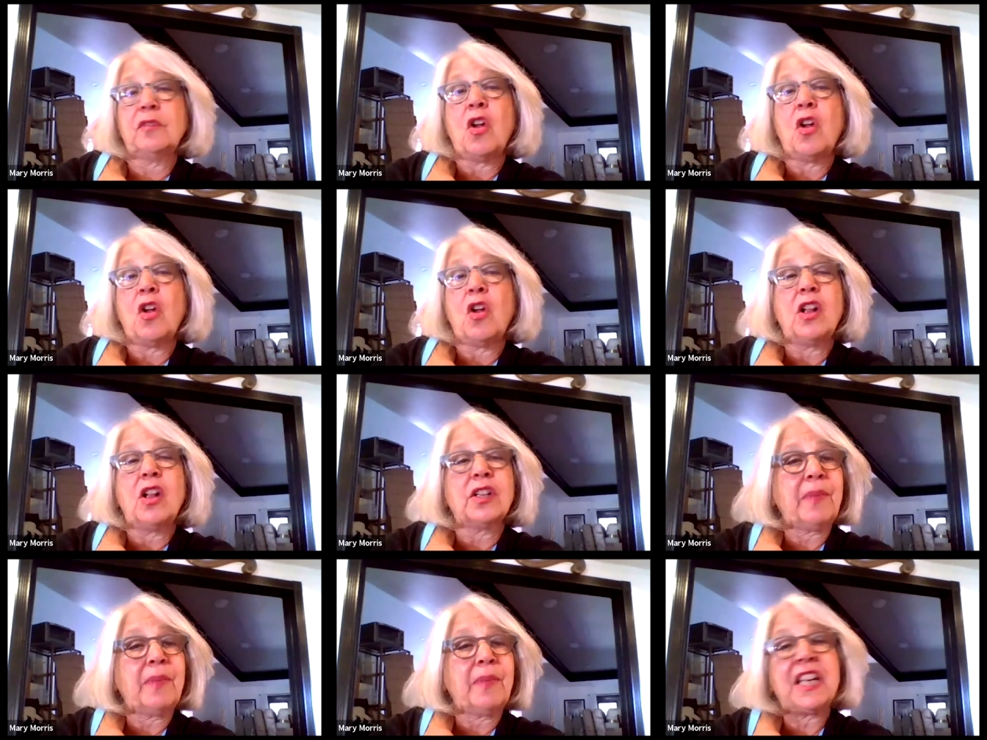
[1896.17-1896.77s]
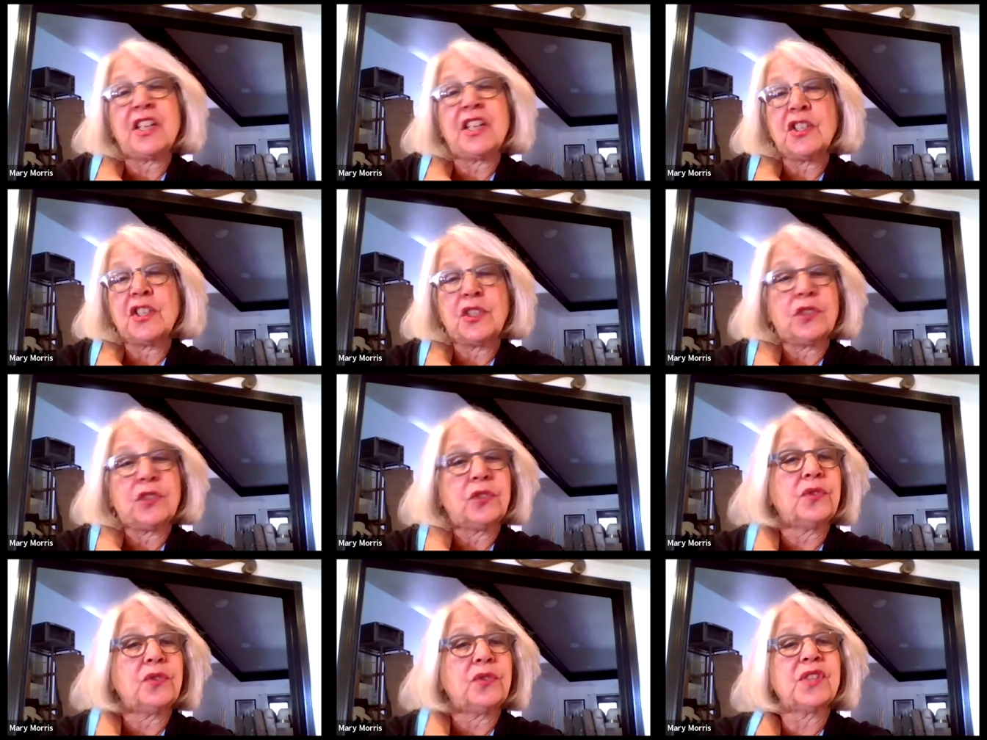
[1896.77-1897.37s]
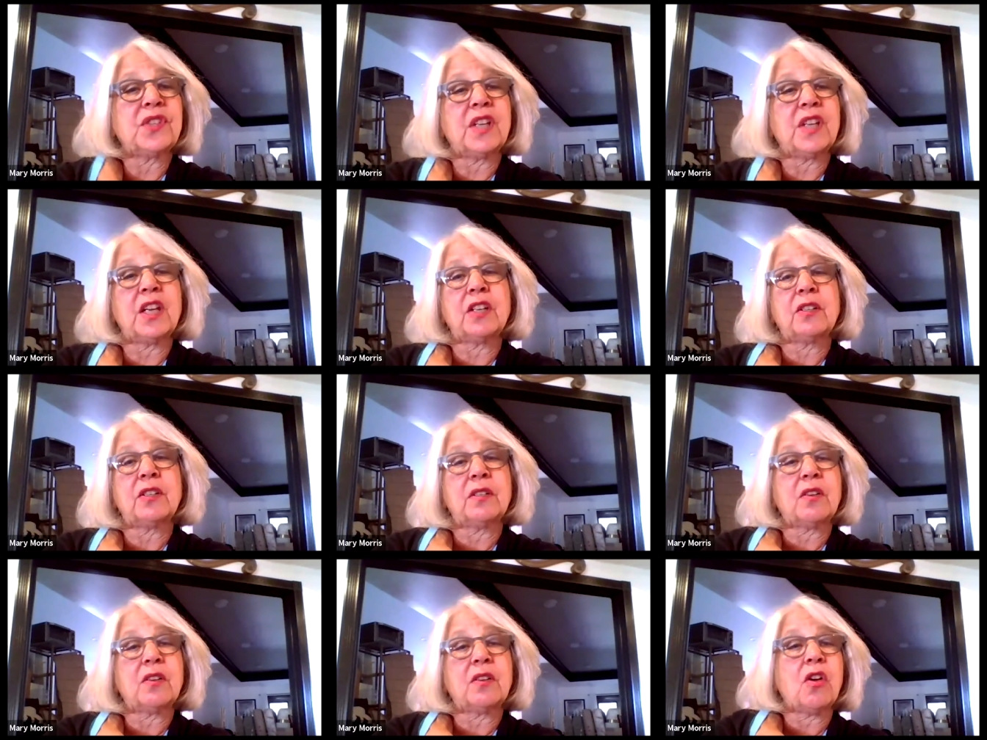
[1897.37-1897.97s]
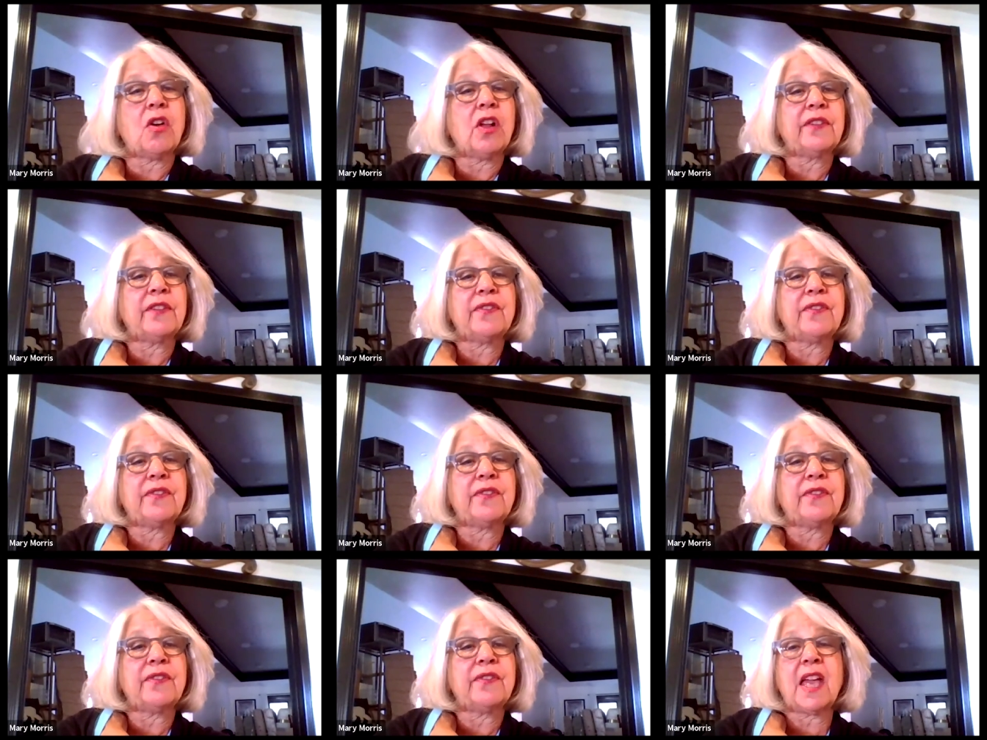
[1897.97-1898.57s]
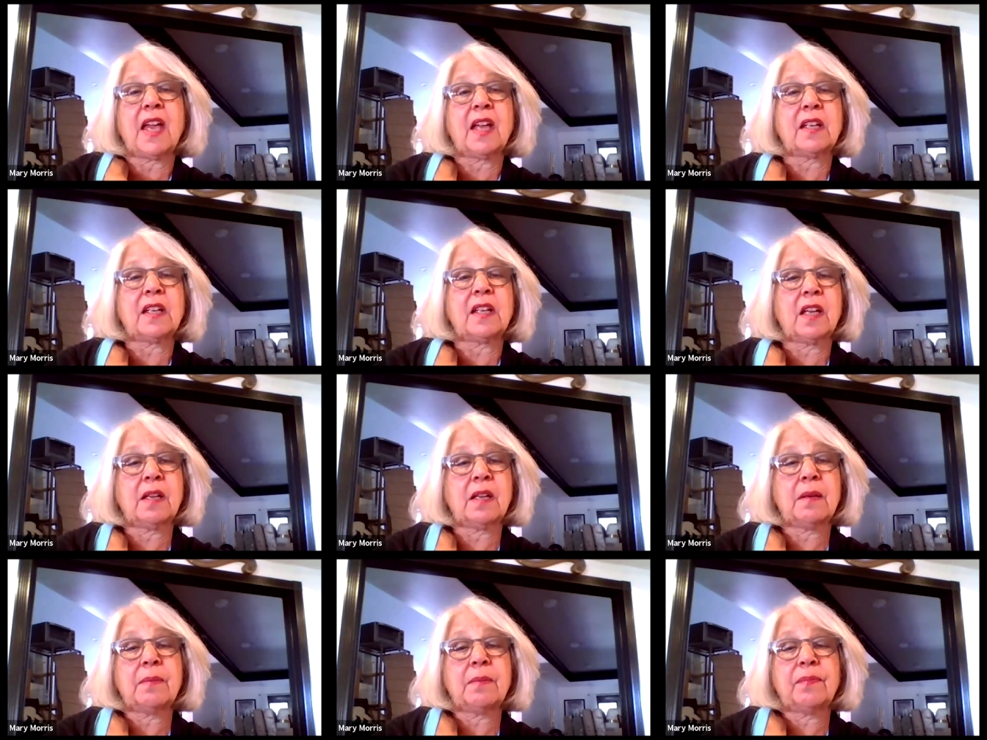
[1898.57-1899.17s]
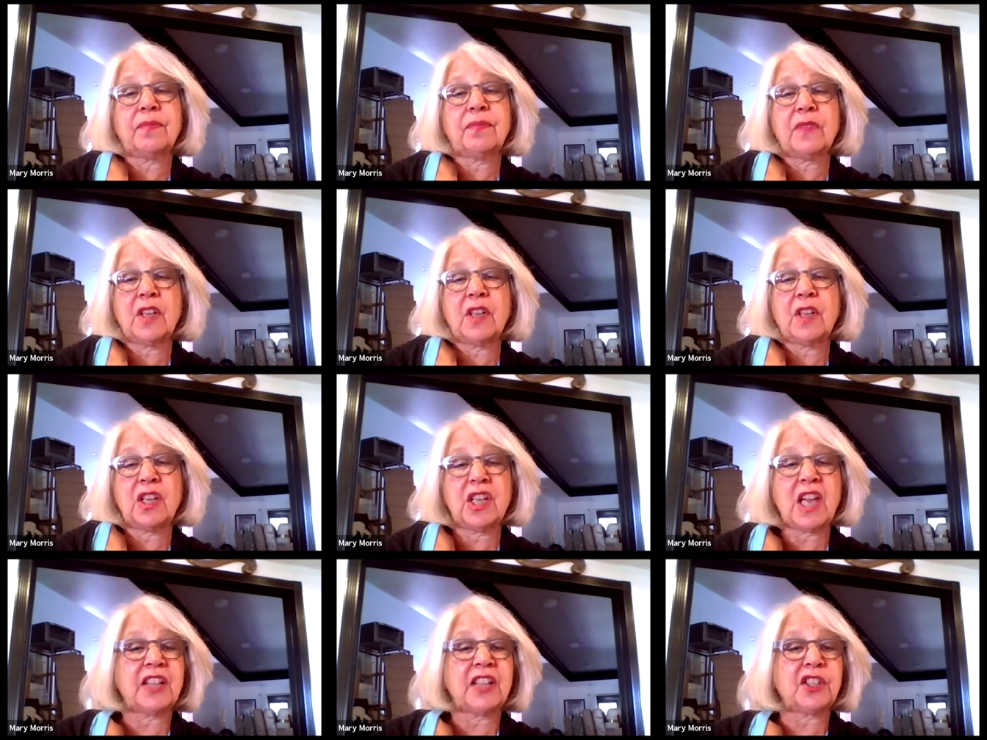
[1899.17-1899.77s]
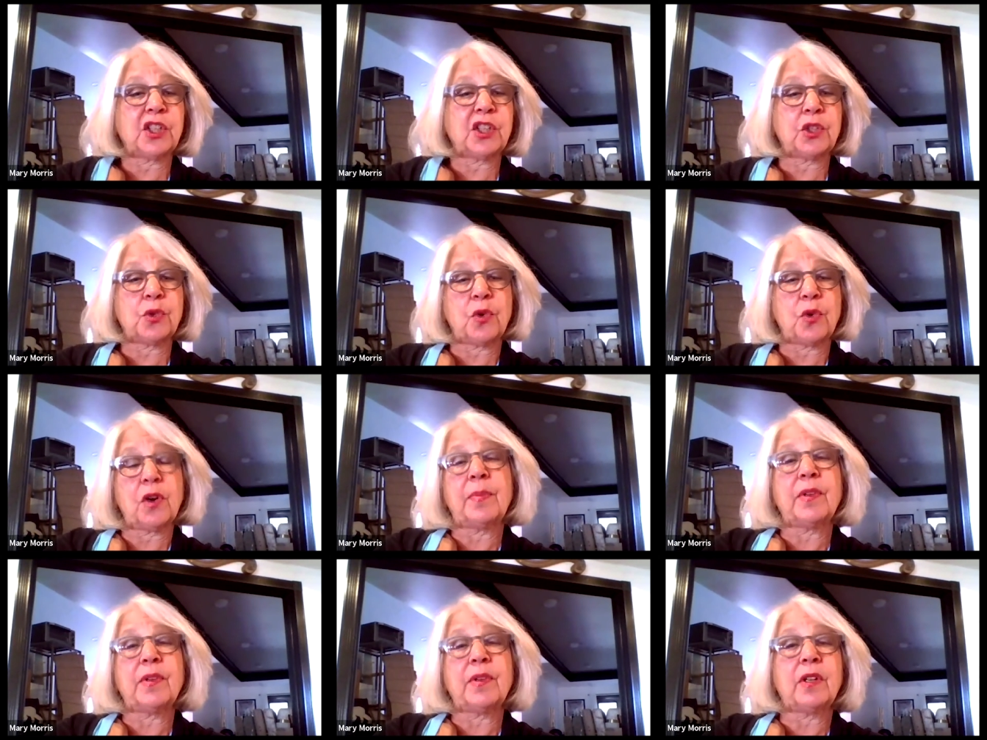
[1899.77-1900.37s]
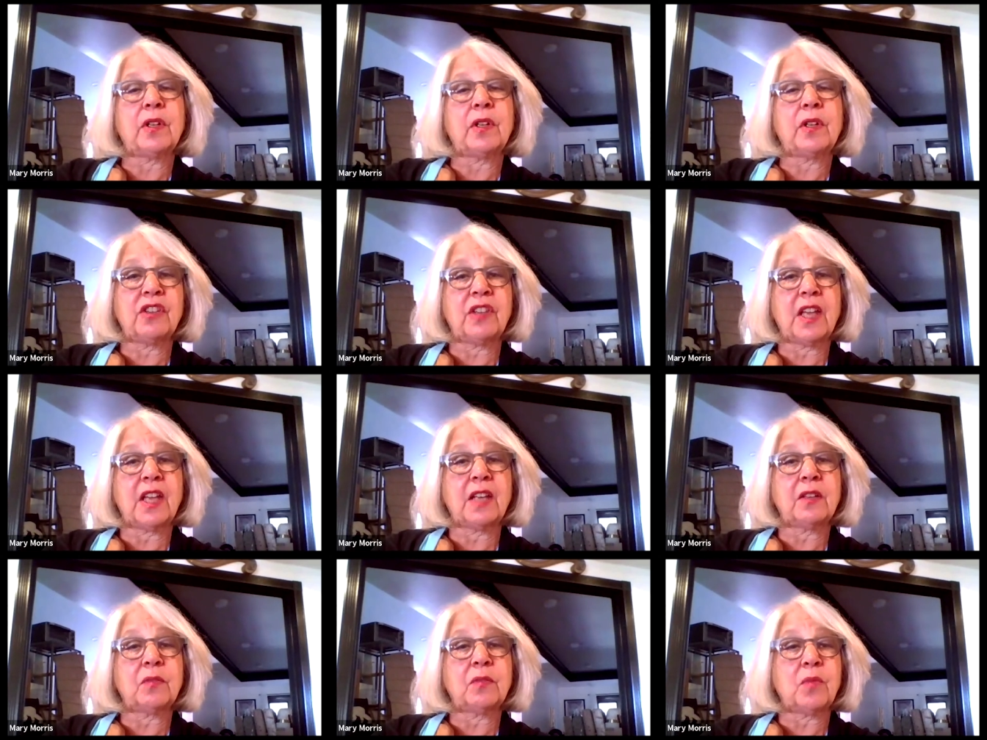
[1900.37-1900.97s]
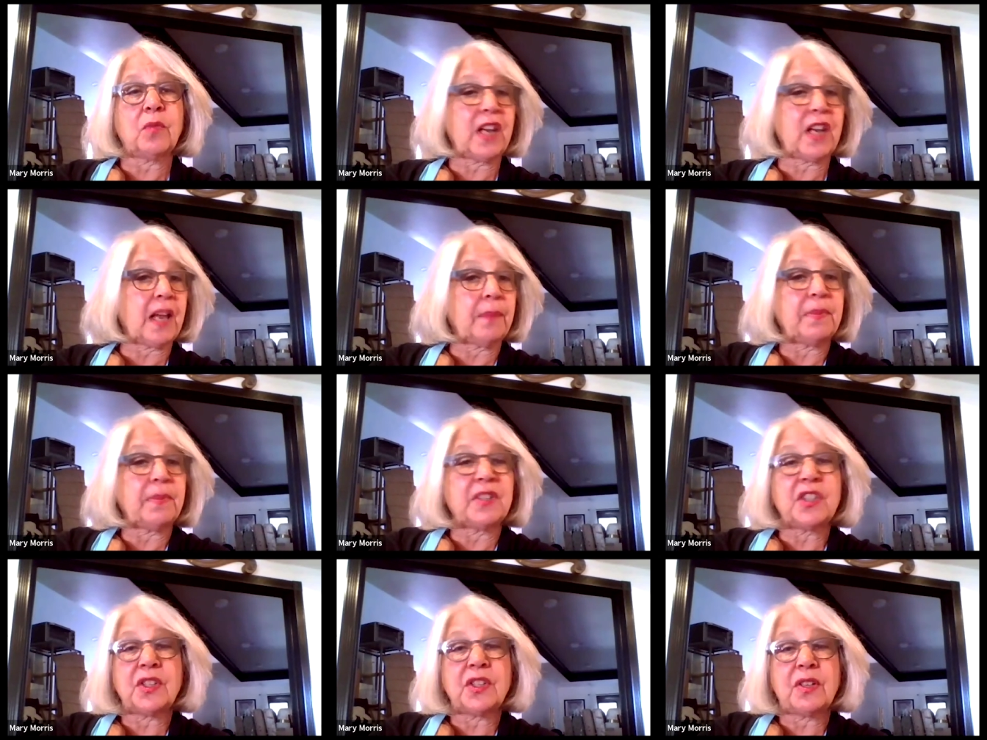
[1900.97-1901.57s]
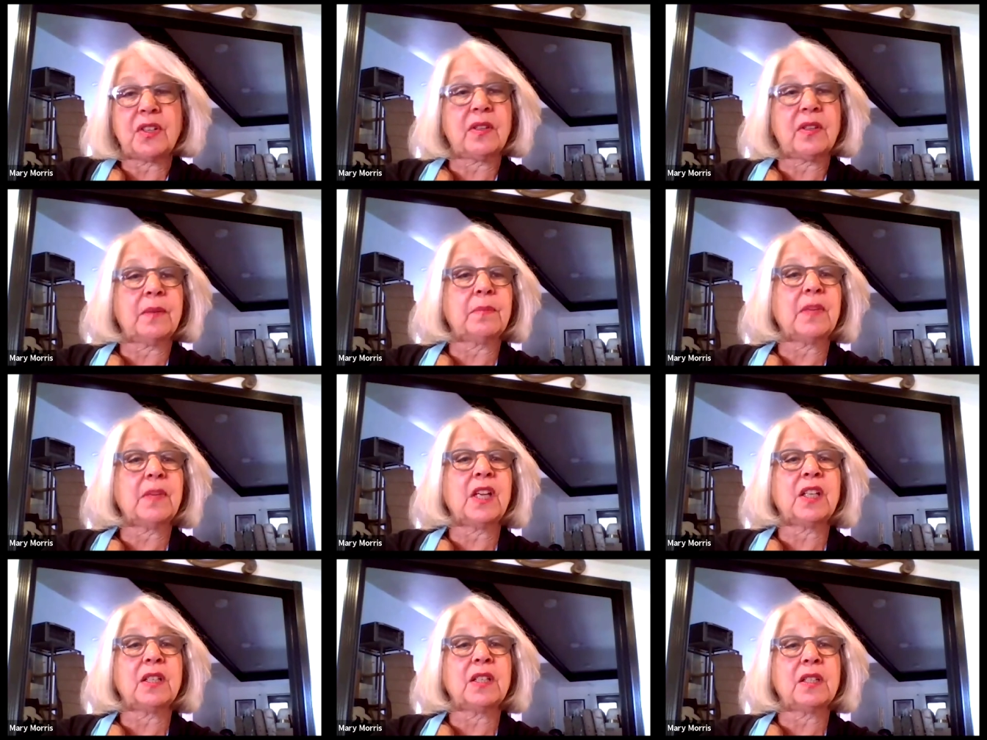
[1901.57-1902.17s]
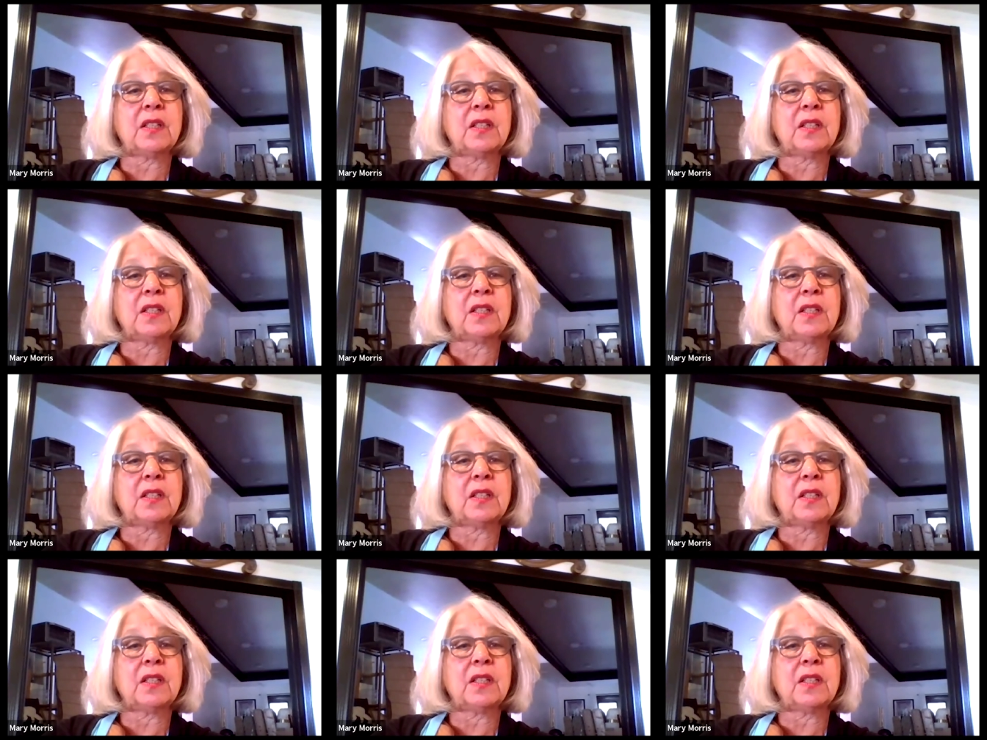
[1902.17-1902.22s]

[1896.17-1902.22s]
all petting zoos and all of that um yeah it's adorable and then what happens to them and